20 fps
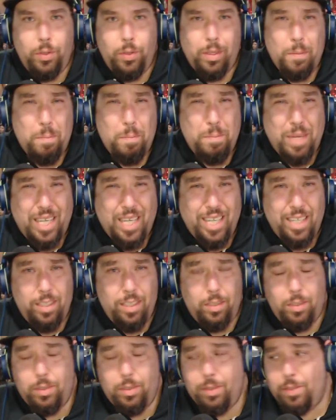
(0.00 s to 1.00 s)
The
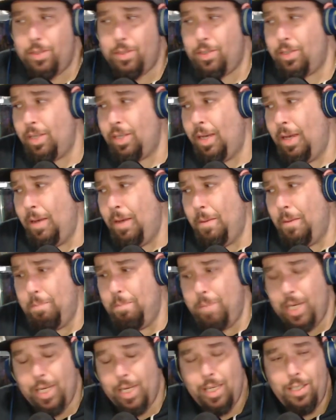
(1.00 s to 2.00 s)
Beatles,
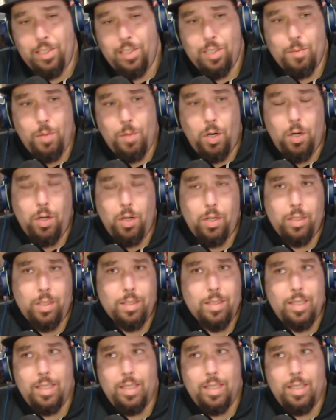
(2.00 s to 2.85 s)
Biggie Smalls.